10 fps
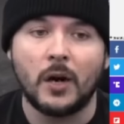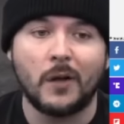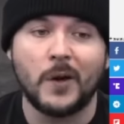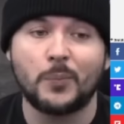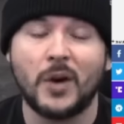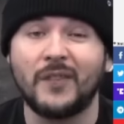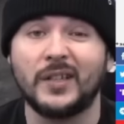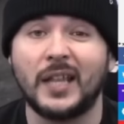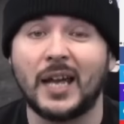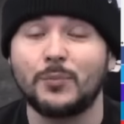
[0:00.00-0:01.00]
You know, are there
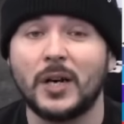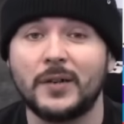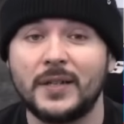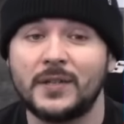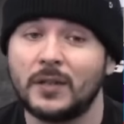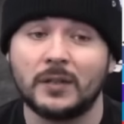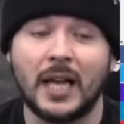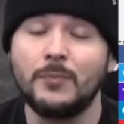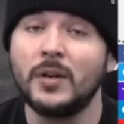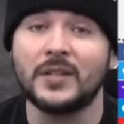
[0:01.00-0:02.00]
private libraries? Look,
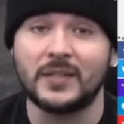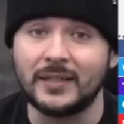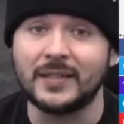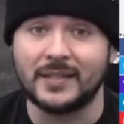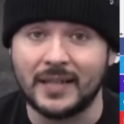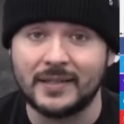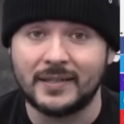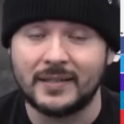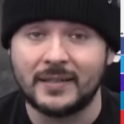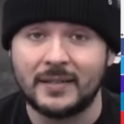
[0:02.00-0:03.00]
libraries still exist.